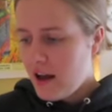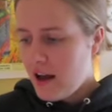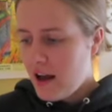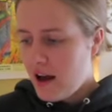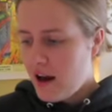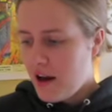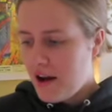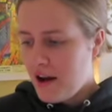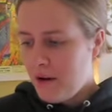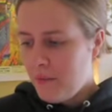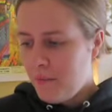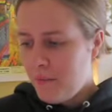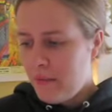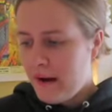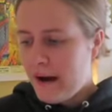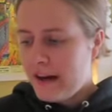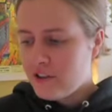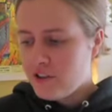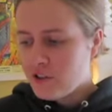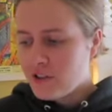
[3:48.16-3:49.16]

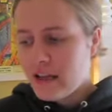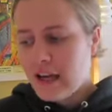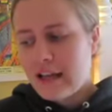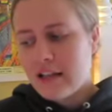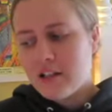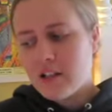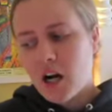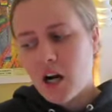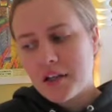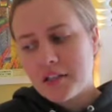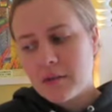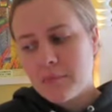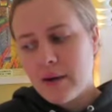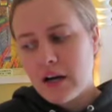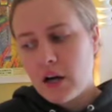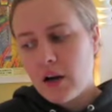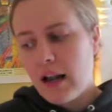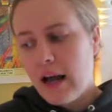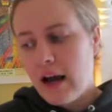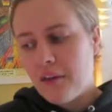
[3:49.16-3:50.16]
I just kind of talked
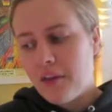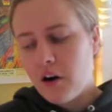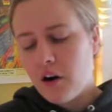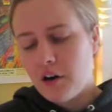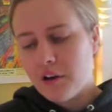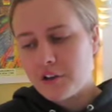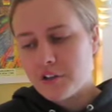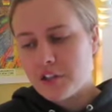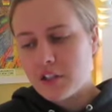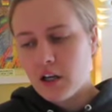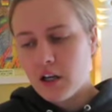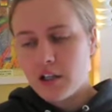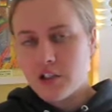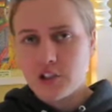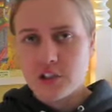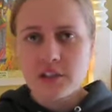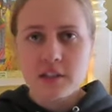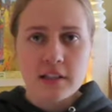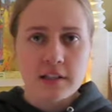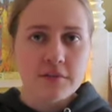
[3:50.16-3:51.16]
about how the Honors College
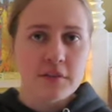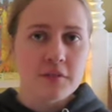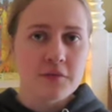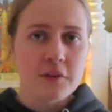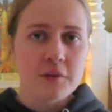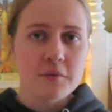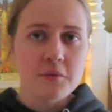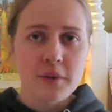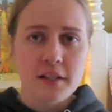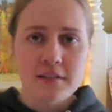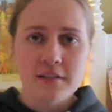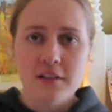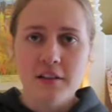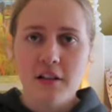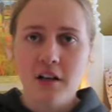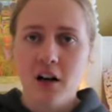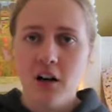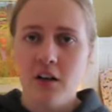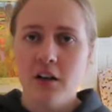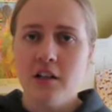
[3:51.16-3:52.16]
is different from the rest of the
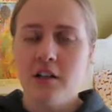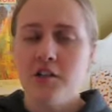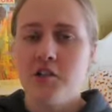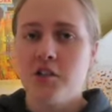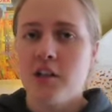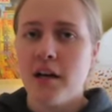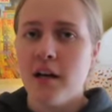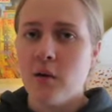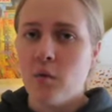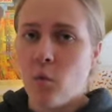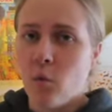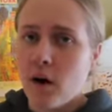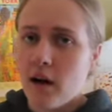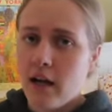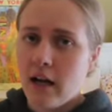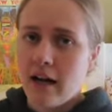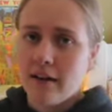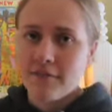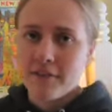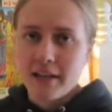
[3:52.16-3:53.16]
college and what
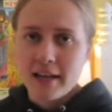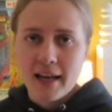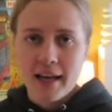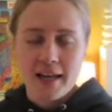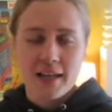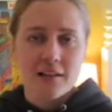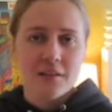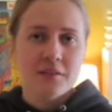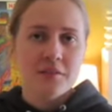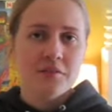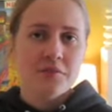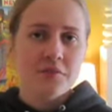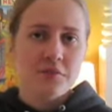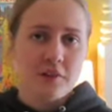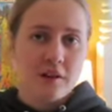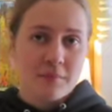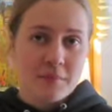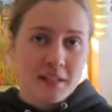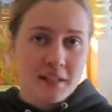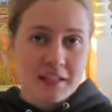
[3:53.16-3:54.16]
I've gained
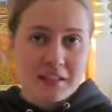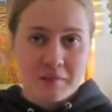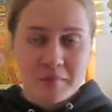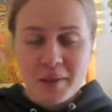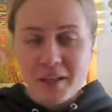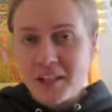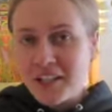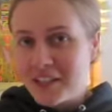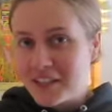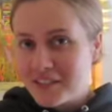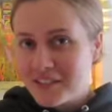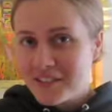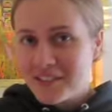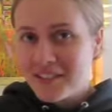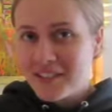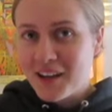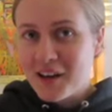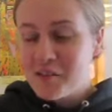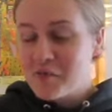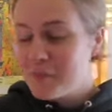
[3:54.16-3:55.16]
from the experience
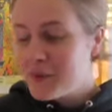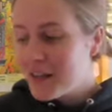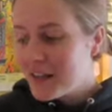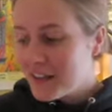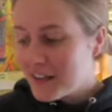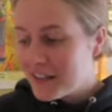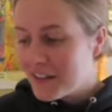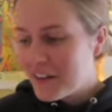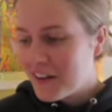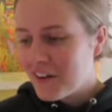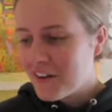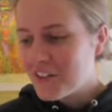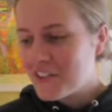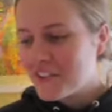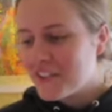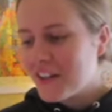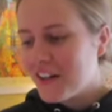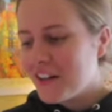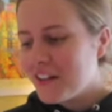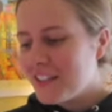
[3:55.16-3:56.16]
of being in the
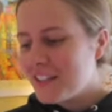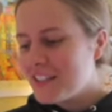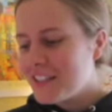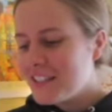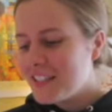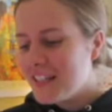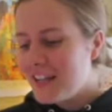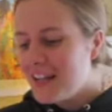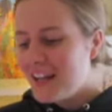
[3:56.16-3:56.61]
Honors College.